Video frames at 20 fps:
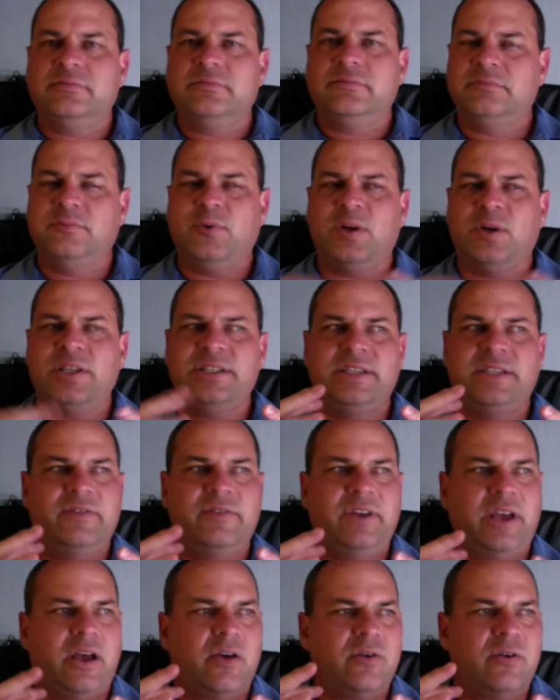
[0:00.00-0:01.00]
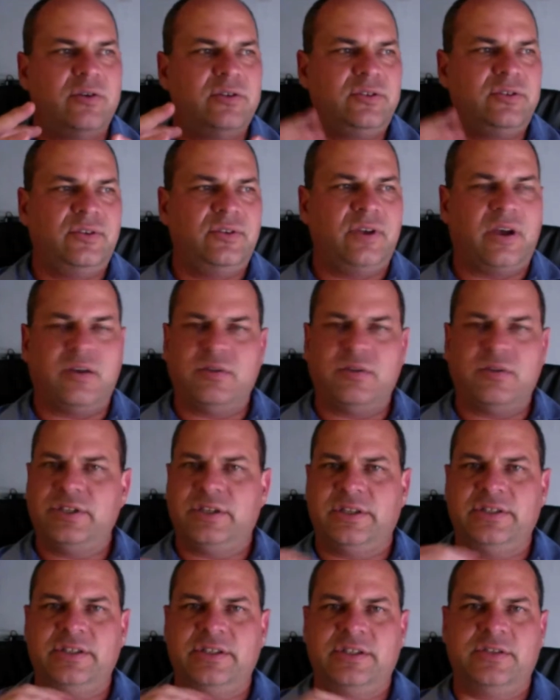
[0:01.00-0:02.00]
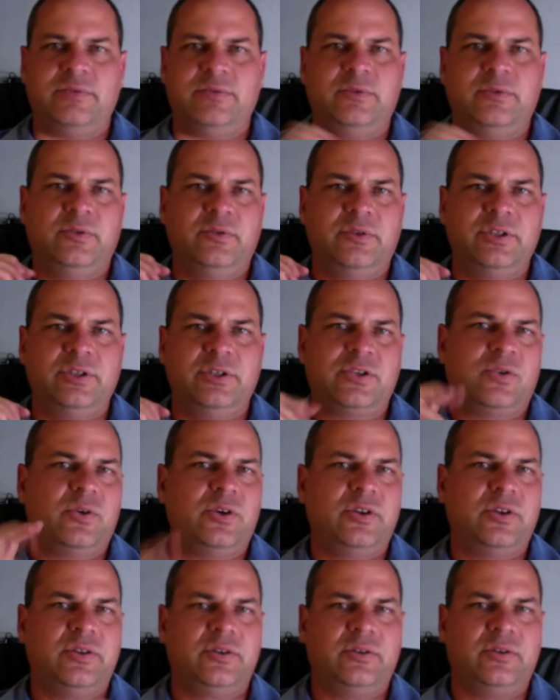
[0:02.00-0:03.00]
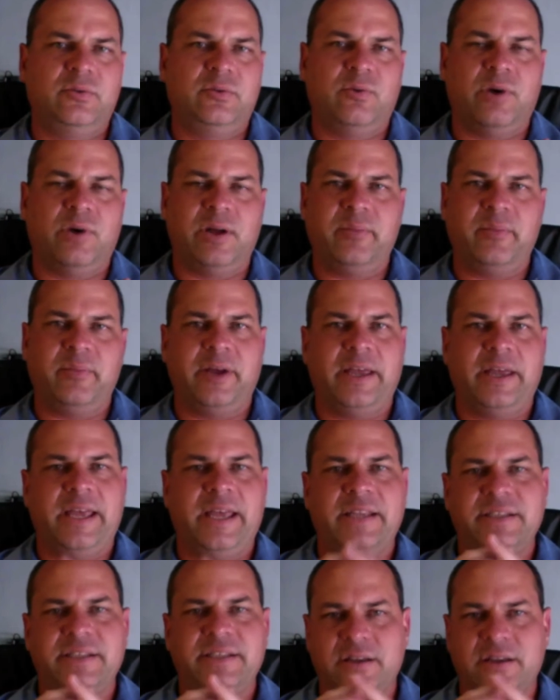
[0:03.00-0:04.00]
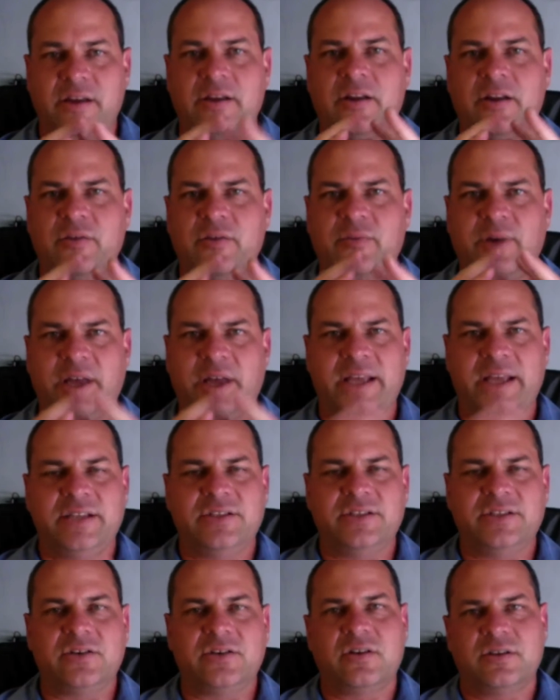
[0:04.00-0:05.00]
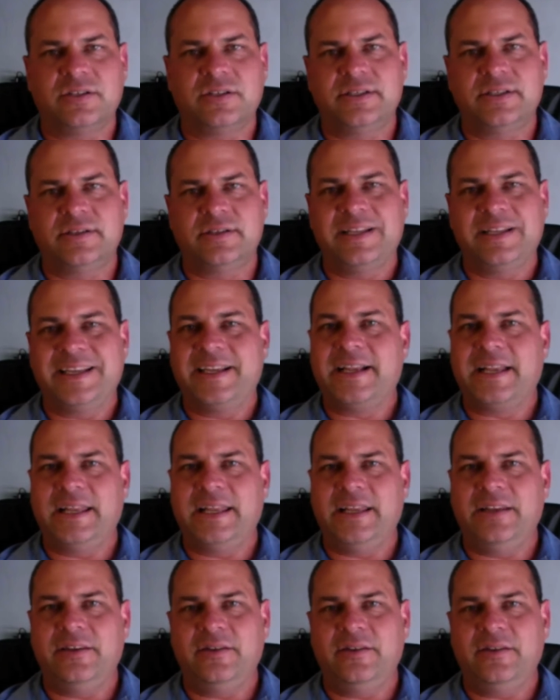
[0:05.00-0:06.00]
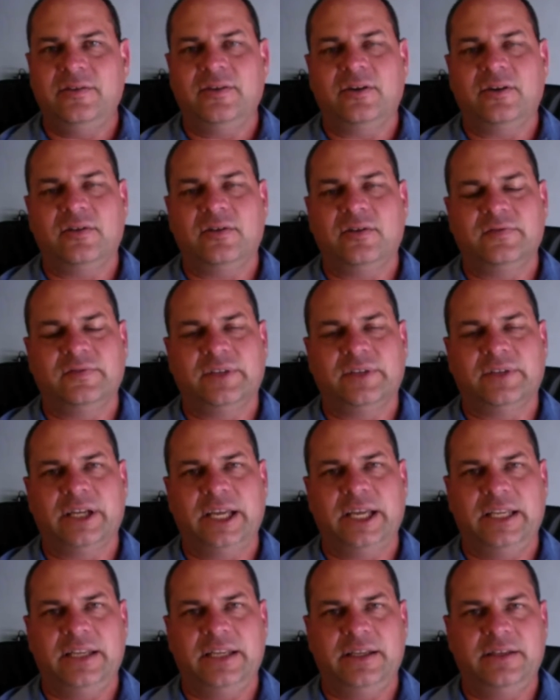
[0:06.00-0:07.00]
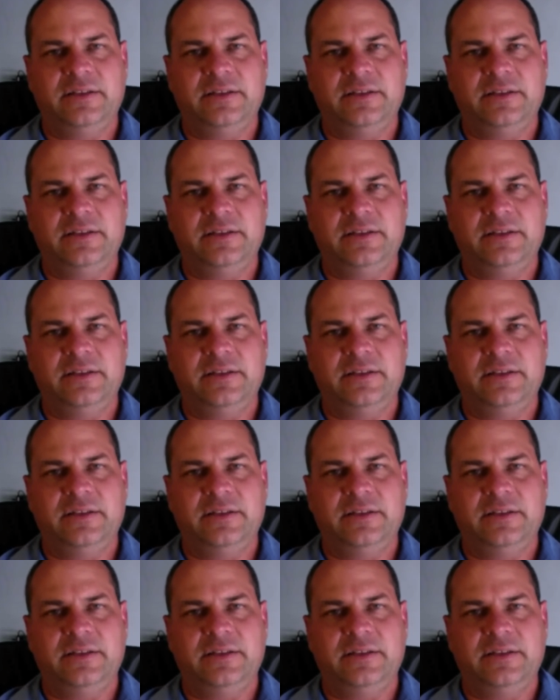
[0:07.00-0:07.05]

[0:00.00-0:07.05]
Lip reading: once every hour or 2 hours, I just do a squirt, wipe my hands, and I know my hands are constantly clean of any